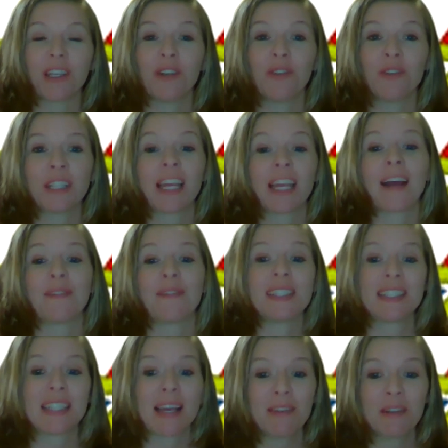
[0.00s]
you only have
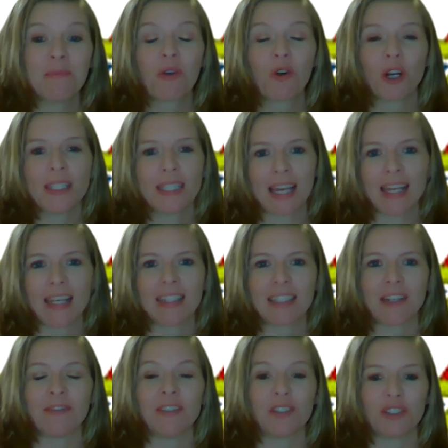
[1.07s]
seven more days
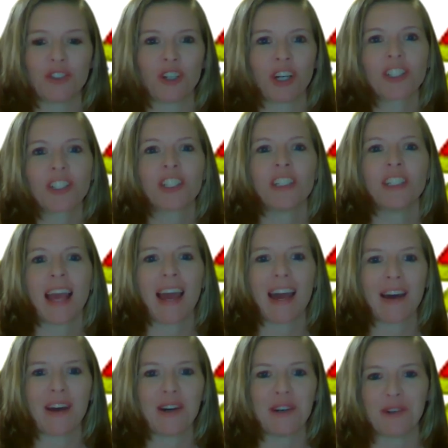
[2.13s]
of instruction at
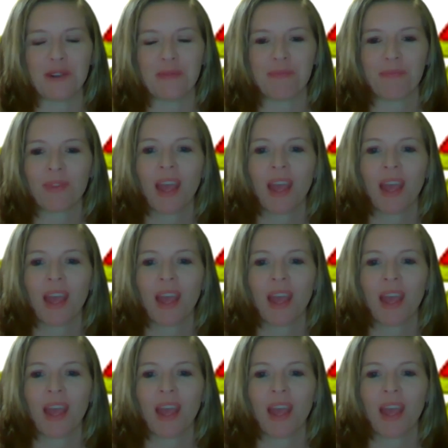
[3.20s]
home.